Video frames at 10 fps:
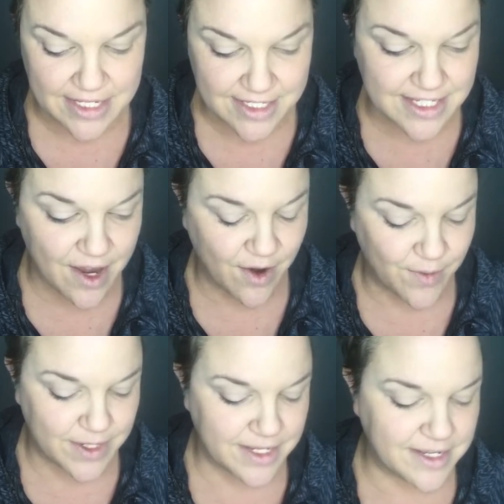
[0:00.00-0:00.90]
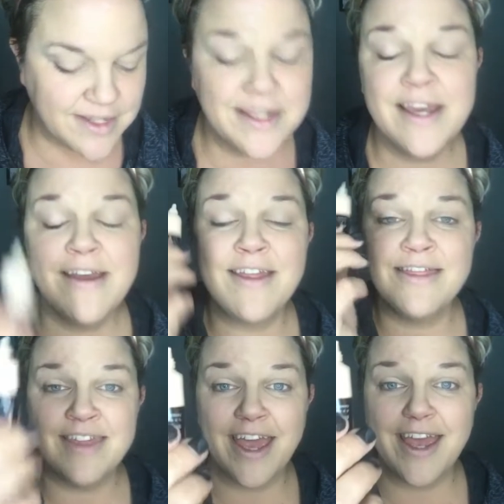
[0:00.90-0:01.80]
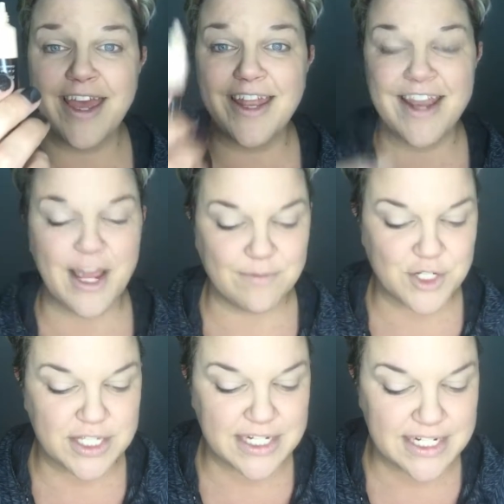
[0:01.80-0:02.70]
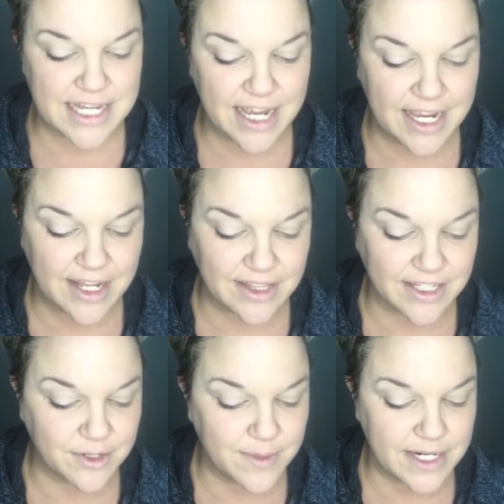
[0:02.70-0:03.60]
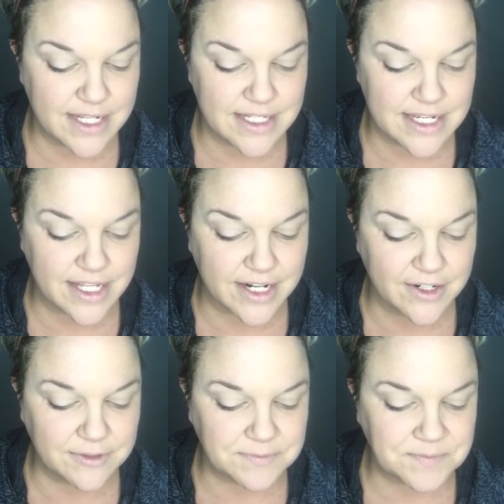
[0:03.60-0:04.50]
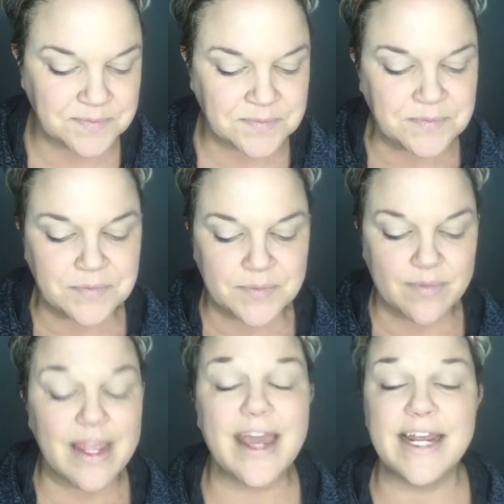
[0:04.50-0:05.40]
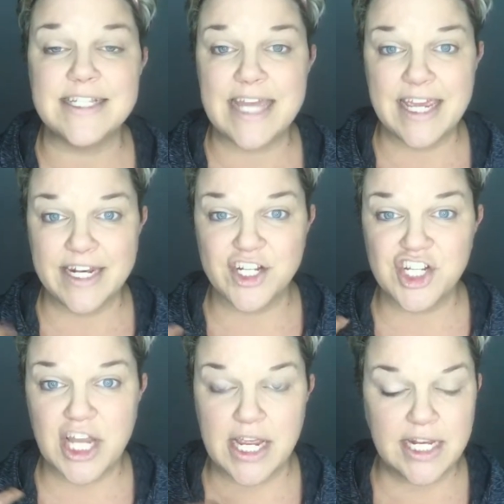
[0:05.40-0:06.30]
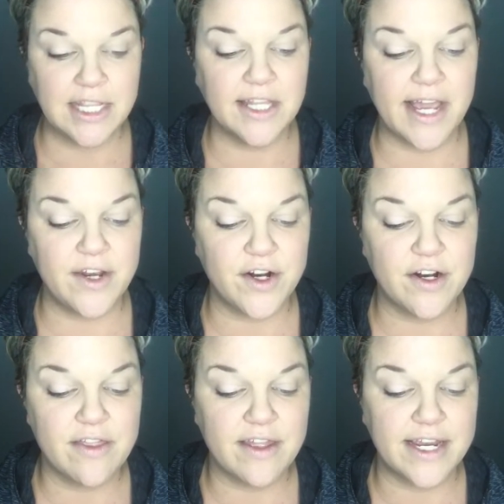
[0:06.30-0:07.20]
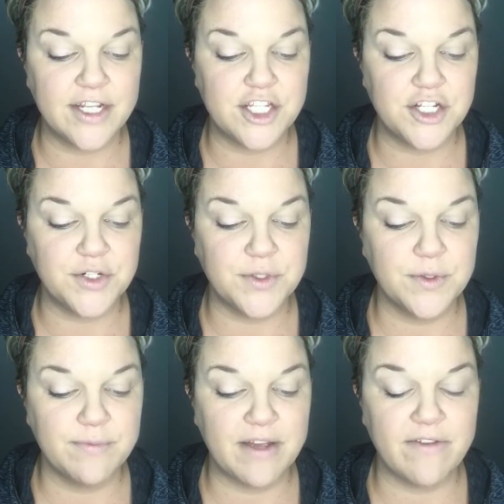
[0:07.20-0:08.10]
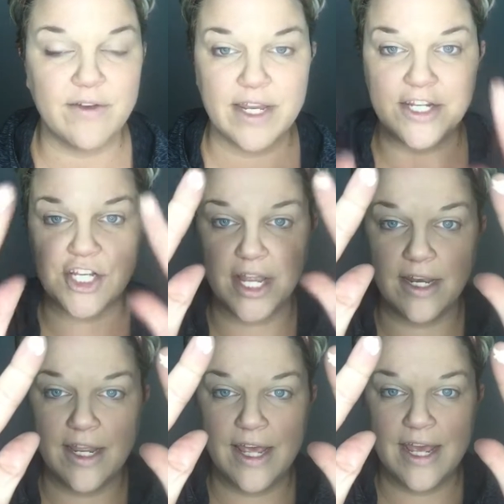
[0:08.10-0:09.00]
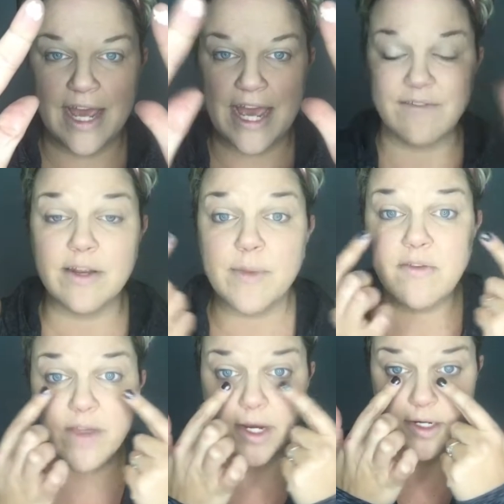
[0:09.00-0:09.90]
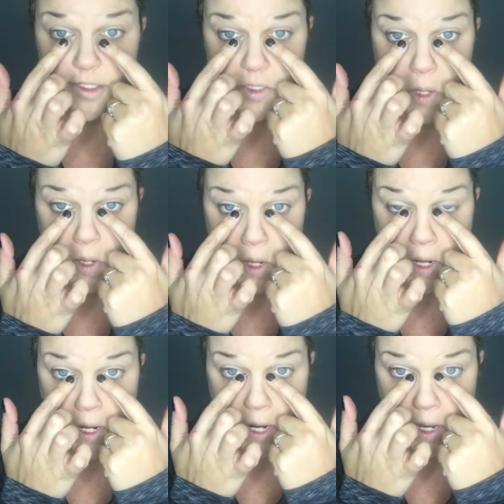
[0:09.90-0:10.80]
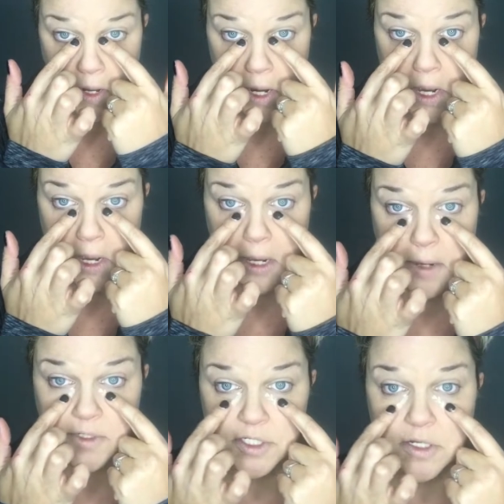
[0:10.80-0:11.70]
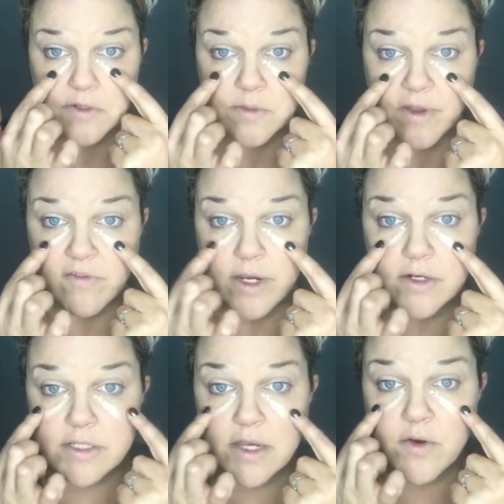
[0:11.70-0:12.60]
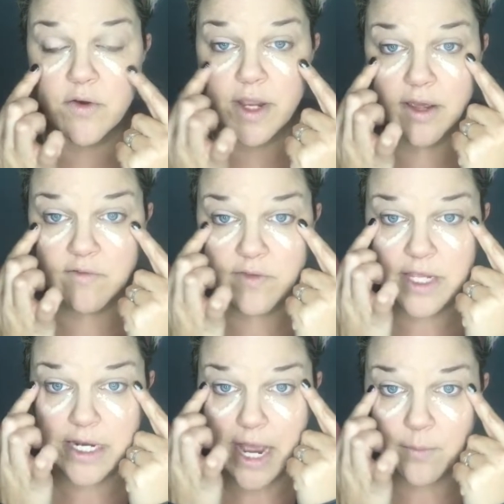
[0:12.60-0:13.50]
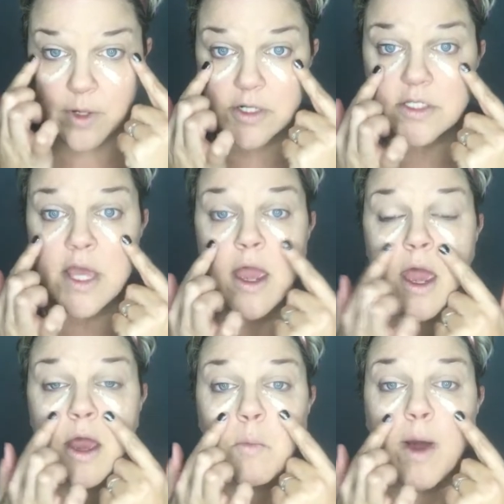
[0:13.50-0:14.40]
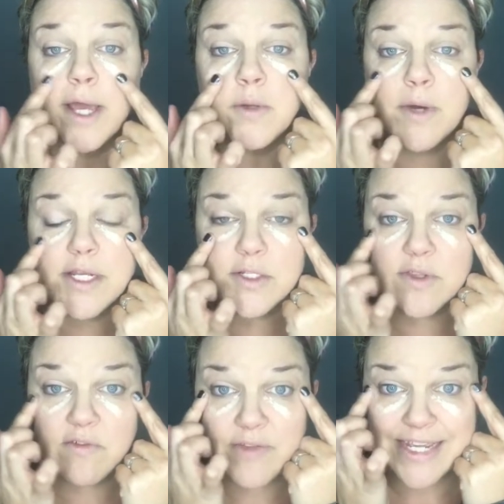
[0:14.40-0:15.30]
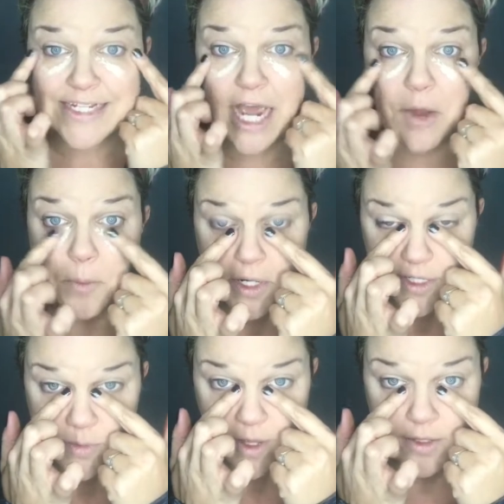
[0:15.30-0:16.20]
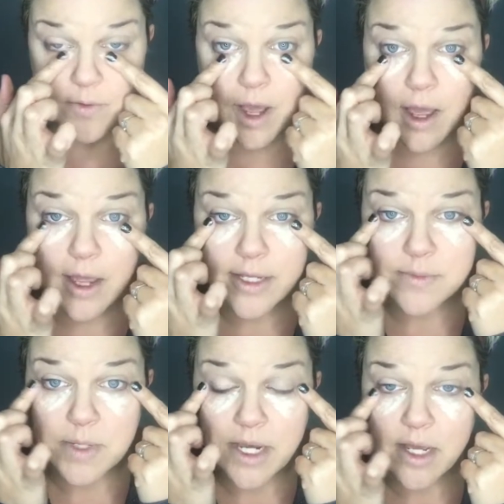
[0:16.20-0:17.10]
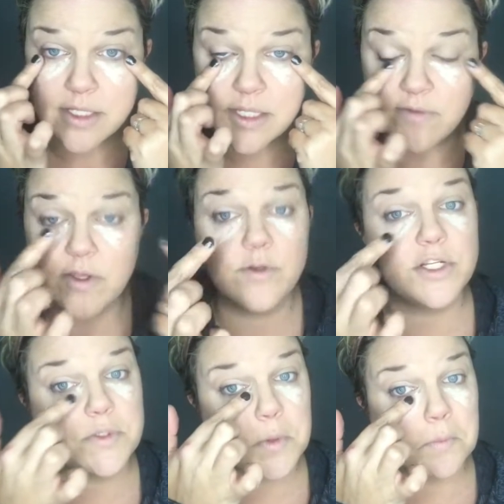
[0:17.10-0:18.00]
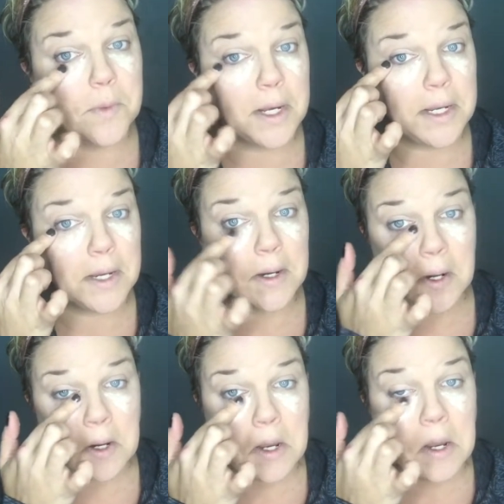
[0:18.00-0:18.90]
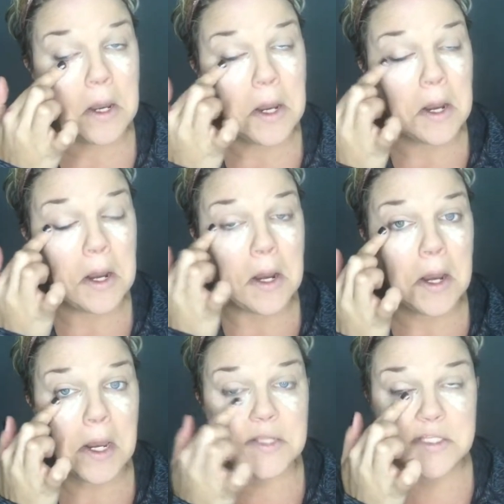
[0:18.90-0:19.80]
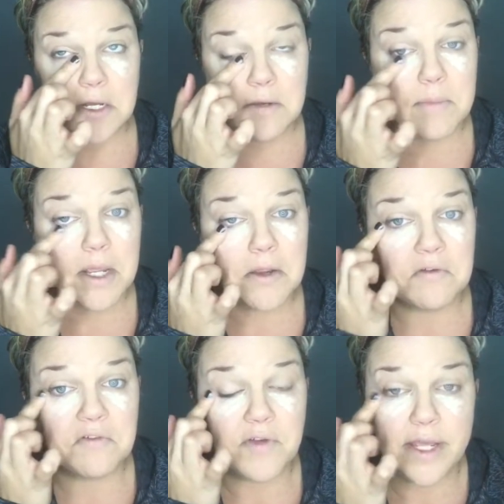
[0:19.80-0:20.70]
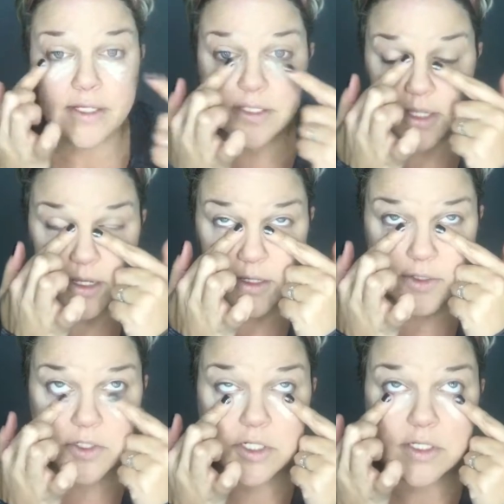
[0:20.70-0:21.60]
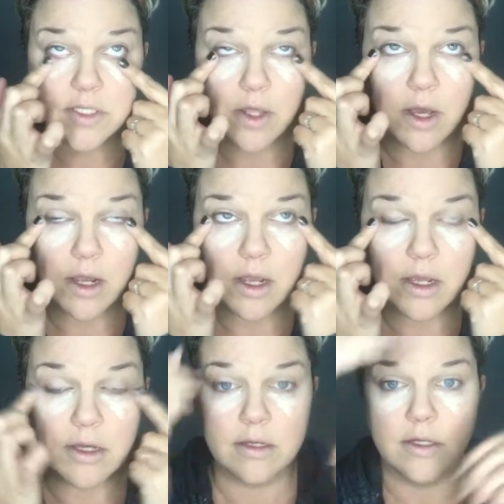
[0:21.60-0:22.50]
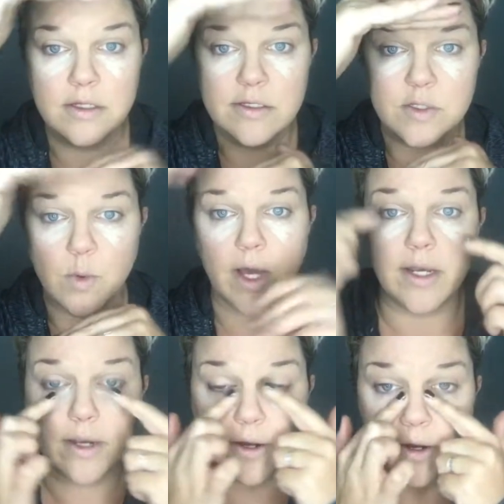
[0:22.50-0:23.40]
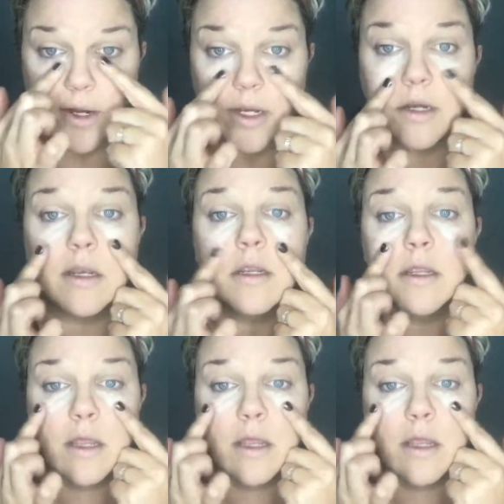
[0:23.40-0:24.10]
So then I'm just going to take a little bit of concealer, and I take it a shade lighter than I do my foundation, have it on my fingers, and I am just going to use my fingers and create a V downwards. Why do I do the V downwards? Well, you guys, because if you just do it right here, it's going to make your face just look squattier and